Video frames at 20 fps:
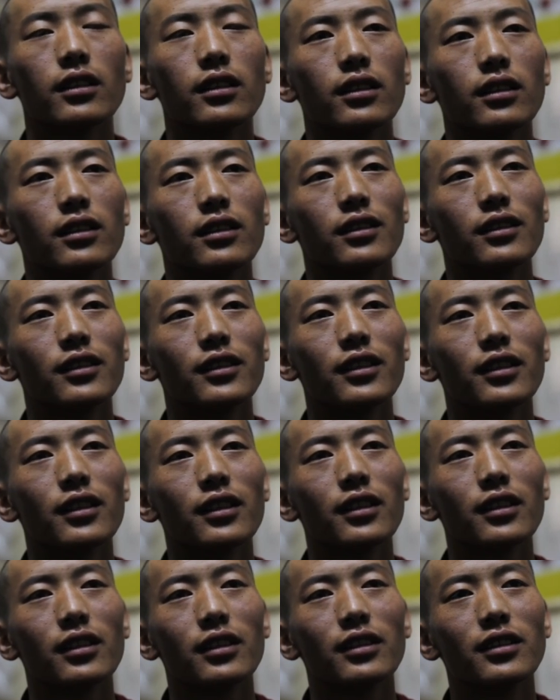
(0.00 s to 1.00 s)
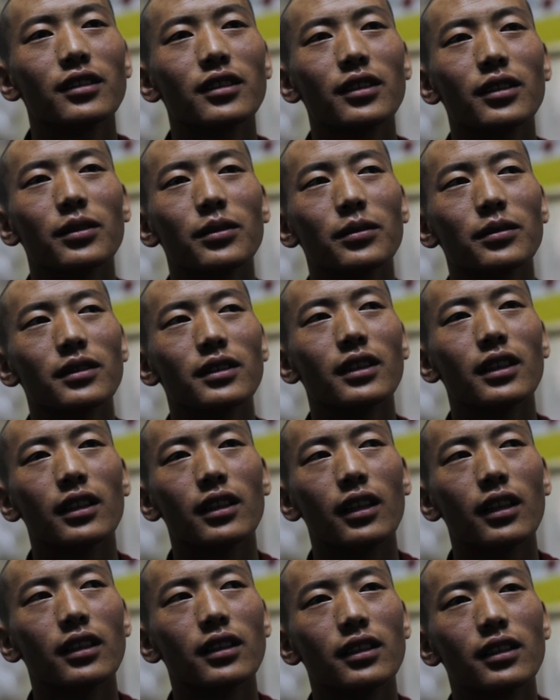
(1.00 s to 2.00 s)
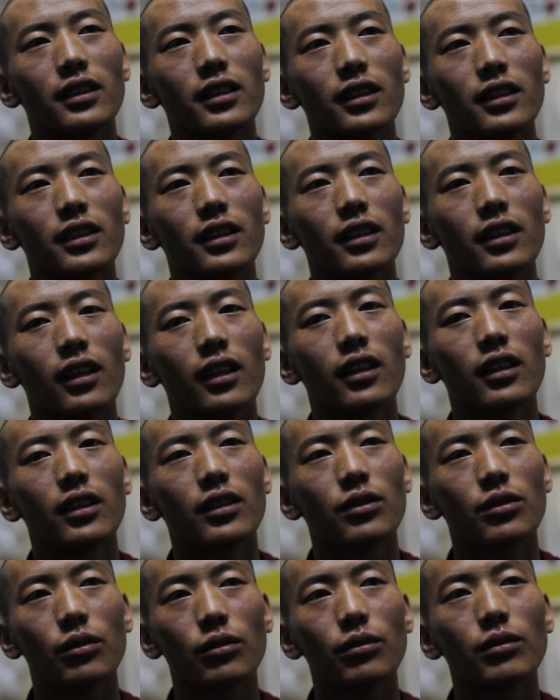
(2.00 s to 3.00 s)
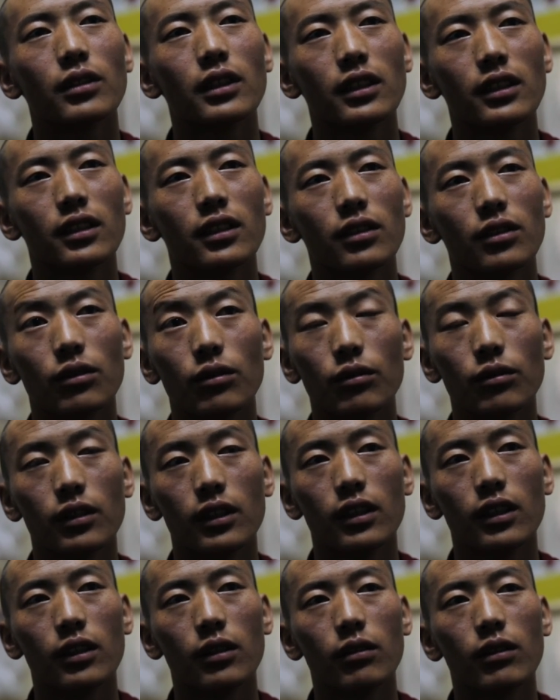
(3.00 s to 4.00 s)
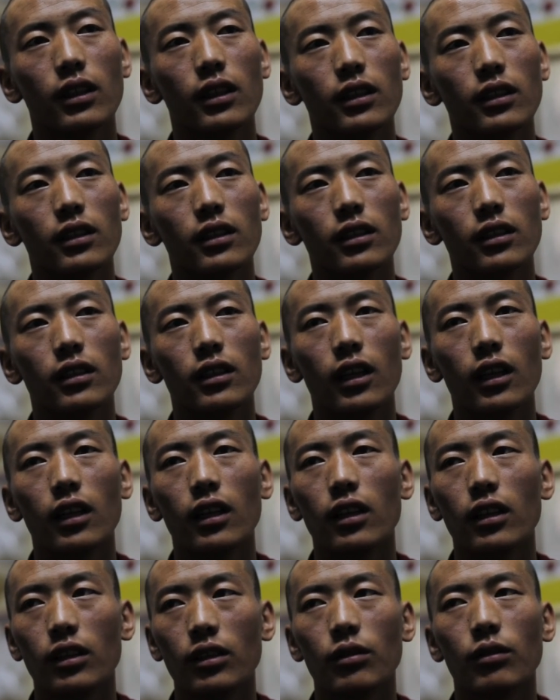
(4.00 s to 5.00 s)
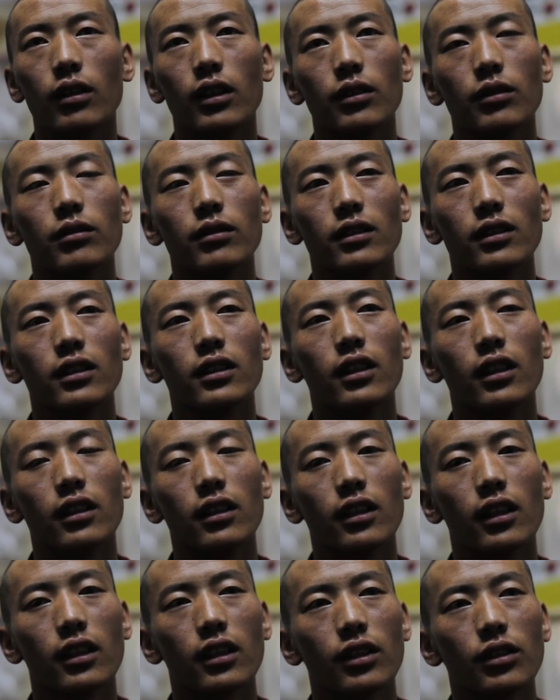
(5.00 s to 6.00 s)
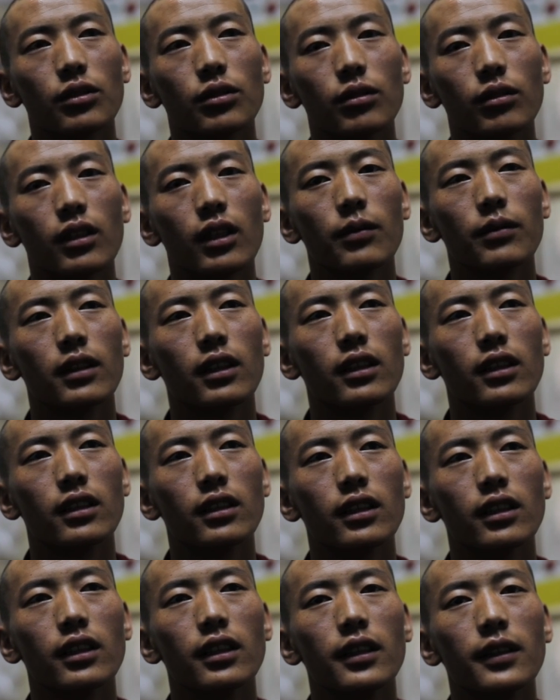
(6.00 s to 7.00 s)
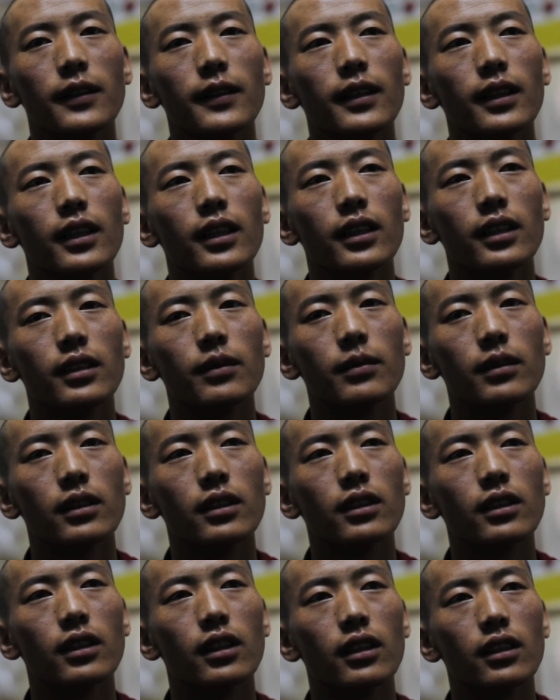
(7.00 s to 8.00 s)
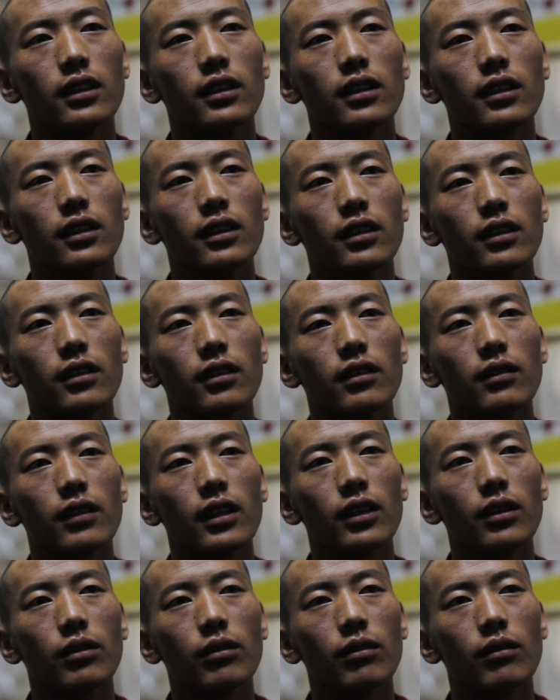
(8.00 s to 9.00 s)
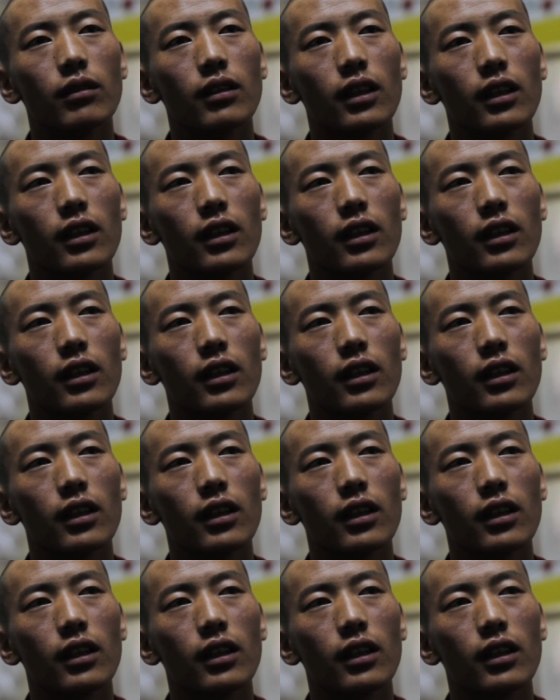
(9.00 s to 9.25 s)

for an hour or two, then I go to the temple. Sometimes I meet with friends who arrived here earlier and talk about things related to Tibet.